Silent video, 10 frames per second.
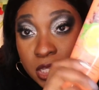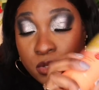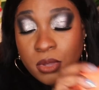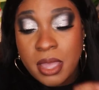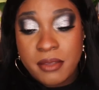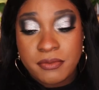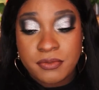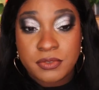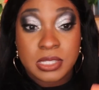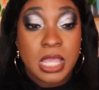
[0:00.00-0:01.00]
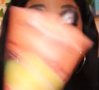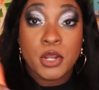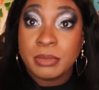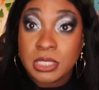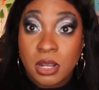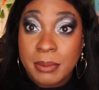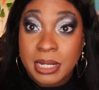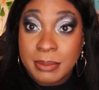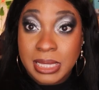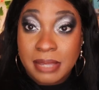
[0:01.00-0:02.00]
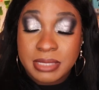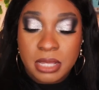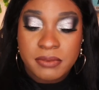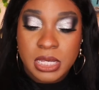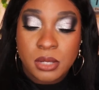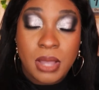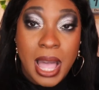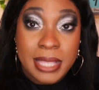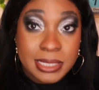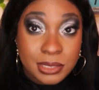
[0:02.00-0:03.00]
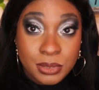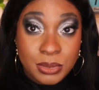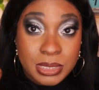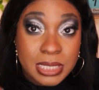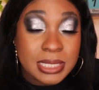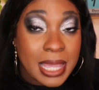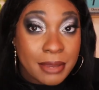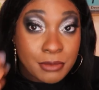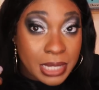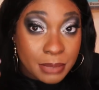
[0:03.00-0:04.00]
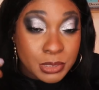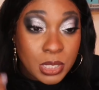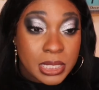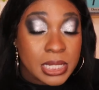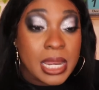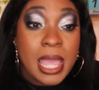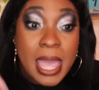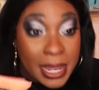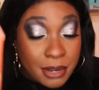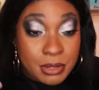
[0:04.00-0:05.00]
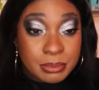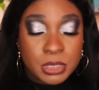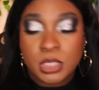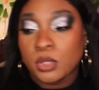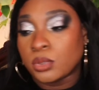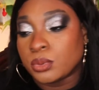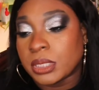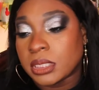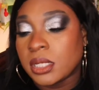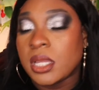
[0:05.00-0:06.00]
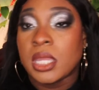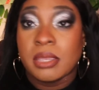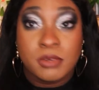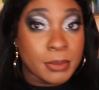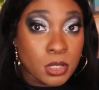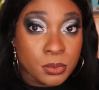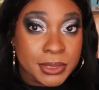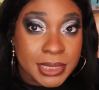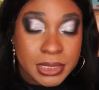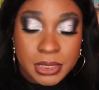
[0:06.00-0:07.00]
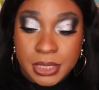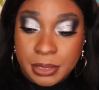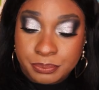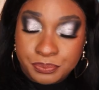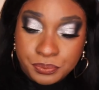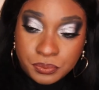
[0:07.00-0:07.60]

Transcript: You have heard me talk about it in my lifestyle video. I still use this. I re-upped on it and I re-upped on the gold one, even though my gold one's not done yet.